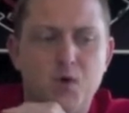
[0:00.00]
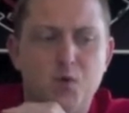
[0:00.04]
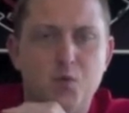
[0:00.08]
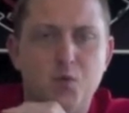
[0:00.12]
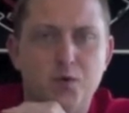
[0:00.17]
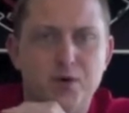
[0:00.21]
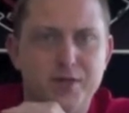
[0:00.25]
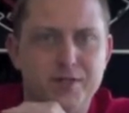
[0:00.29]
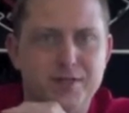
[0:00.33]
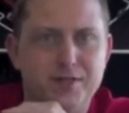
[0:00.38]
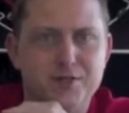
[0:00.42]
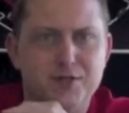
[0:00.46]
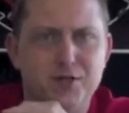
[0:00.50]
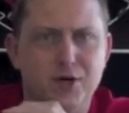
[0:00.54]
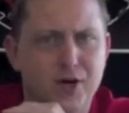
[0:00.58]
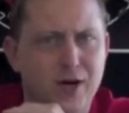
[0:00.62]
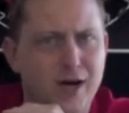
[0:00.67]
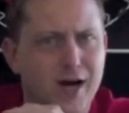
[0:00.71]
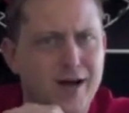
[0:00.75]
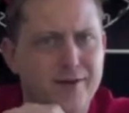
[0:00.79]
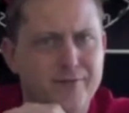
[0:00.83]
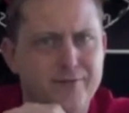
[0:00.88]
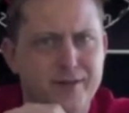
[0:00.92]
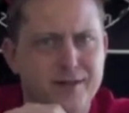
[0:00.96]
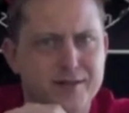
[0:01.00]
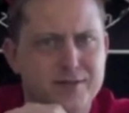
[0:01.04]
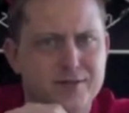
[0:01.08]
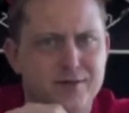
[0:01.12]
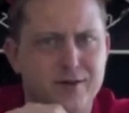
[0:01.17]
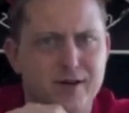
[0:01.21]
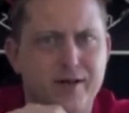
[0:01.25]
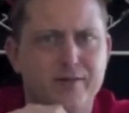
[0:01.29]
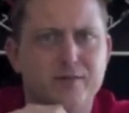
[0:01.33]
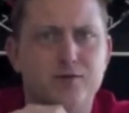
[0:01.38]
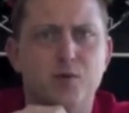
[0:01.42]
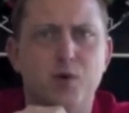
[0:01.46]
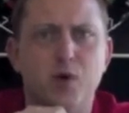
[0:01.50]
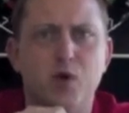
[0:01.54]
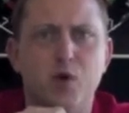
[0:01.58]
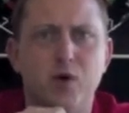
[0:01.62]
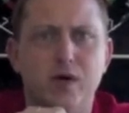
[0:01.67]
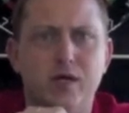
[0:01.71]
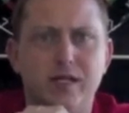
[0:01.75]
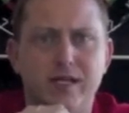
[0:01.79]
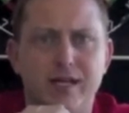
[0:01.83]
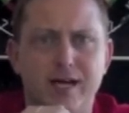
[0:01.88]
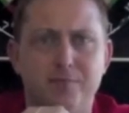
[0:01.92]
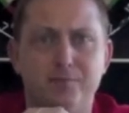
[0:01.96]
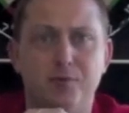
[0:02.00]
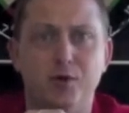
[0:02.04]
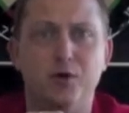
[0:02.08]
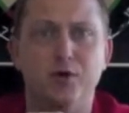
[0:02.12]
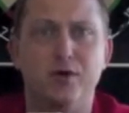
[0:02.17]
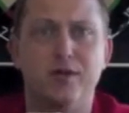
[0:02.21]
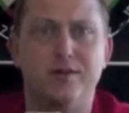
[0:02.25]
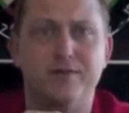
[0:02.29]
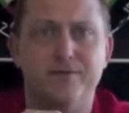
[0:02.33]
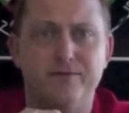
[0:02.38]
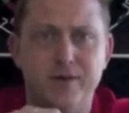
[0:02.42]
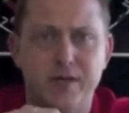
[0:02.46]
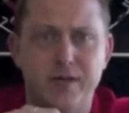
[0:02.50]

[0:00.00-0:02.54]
Really took off yesterday after we quickly uploaded the